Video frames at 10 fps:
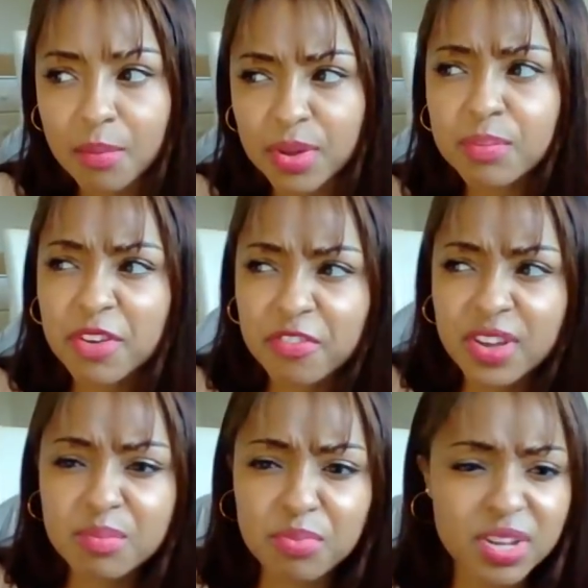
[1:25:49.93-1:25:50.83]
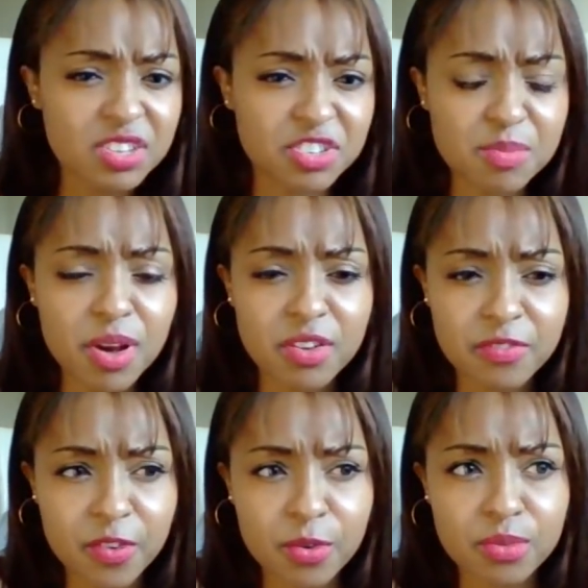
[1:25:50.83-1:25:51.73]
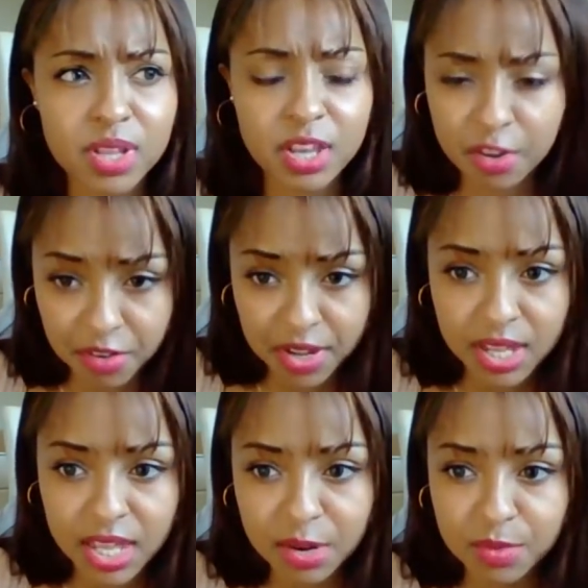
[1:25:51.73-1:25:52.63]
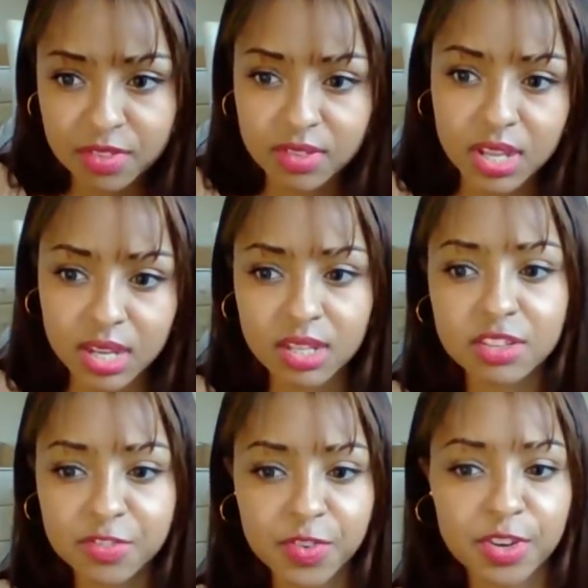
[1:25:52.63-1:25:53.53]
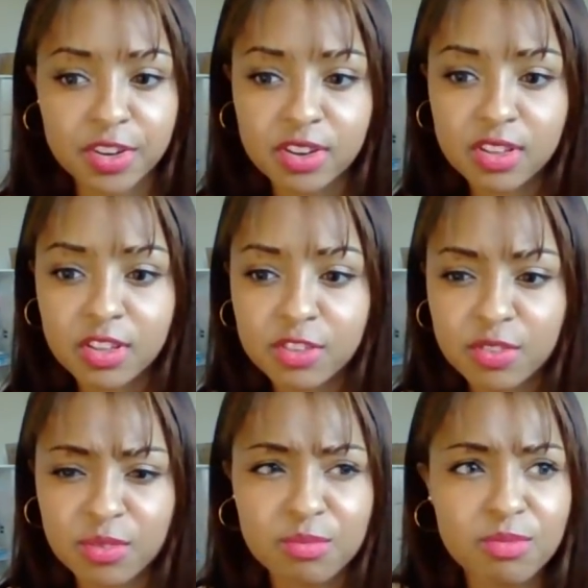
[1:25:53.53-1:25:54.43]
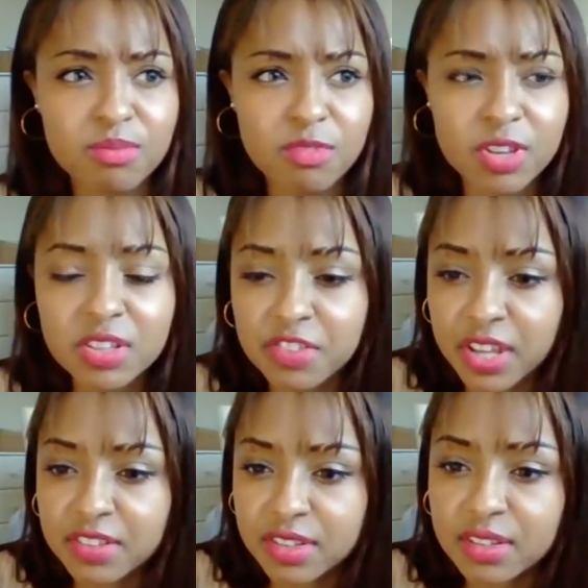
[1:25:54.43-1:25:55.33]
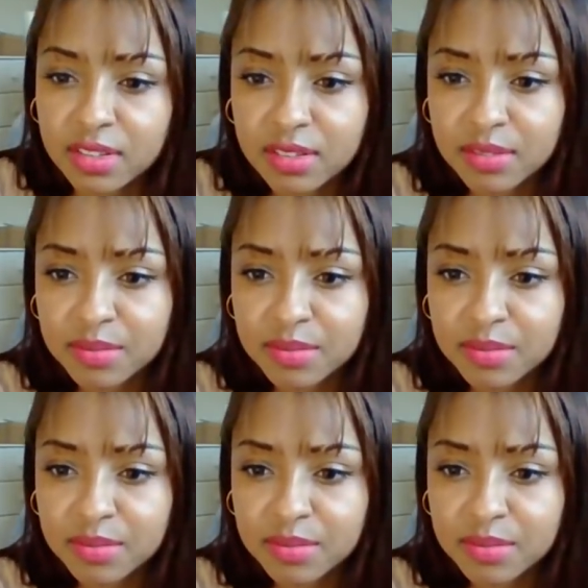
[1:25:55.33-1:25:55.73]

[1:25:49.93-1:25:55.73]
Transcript: But my friend Bria, she bought a phone in Korea and it was in English for her. So you can change it.